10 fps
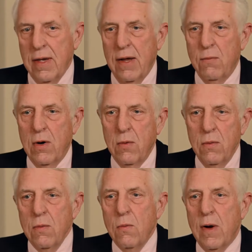And
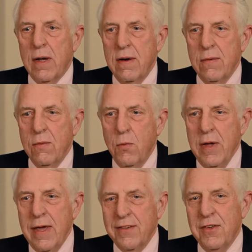what
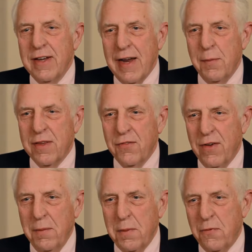we as economic
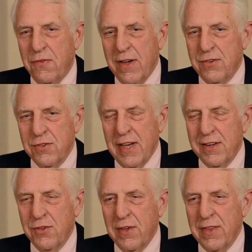development professionals
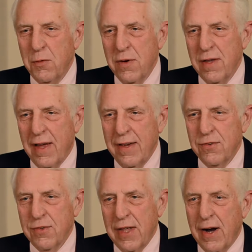had to suddenly
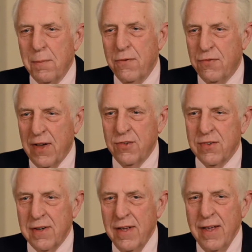realize is that our
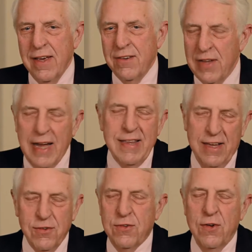profession is not
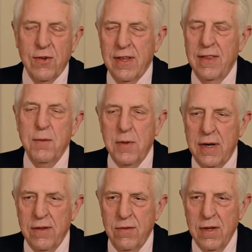necessarily
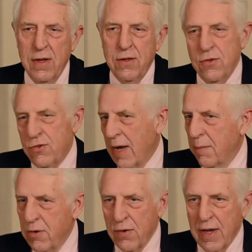limited to
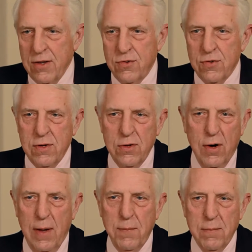job creation
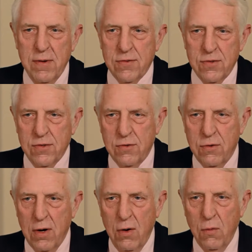or helping businesses
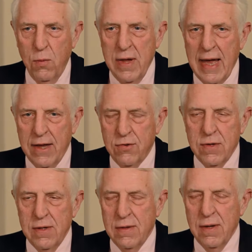grow. We
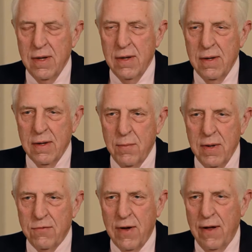actually can
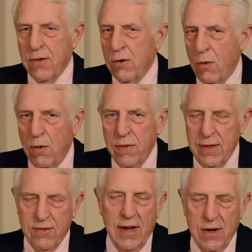be involved in the
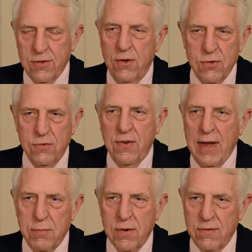entire social
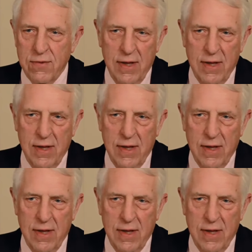fabric of